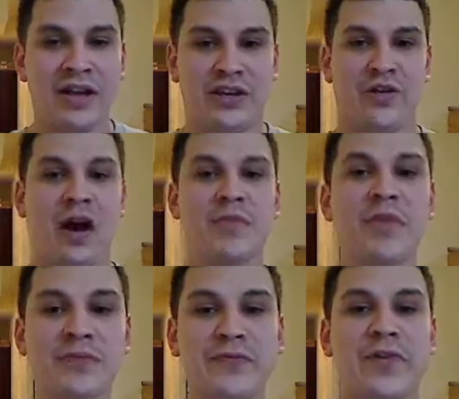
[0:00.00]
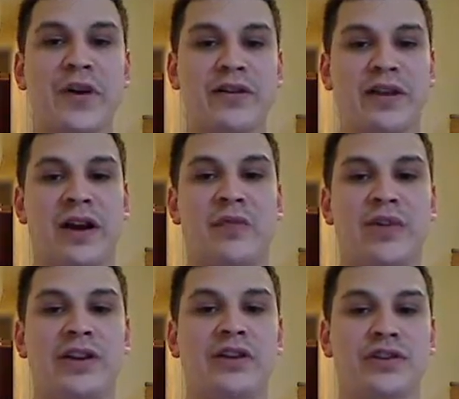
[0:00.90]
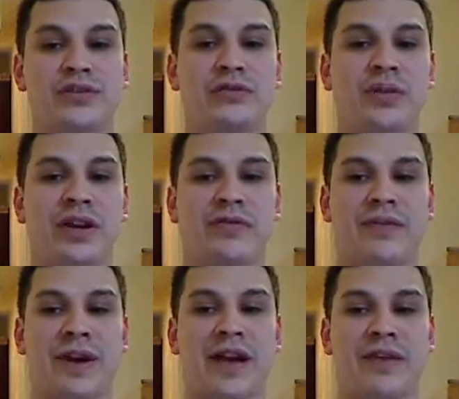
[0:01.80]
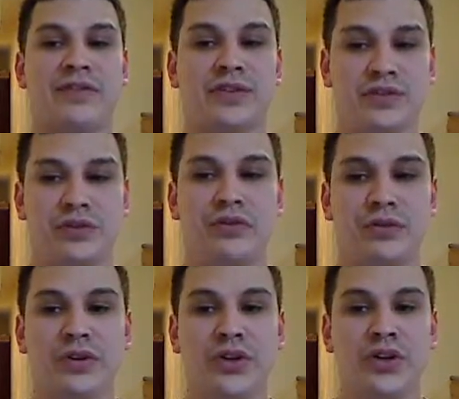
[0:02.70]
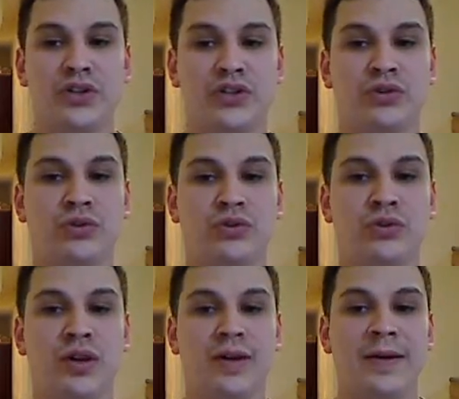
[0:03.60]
I'm up front, and I'm ready to do whatever I have to do to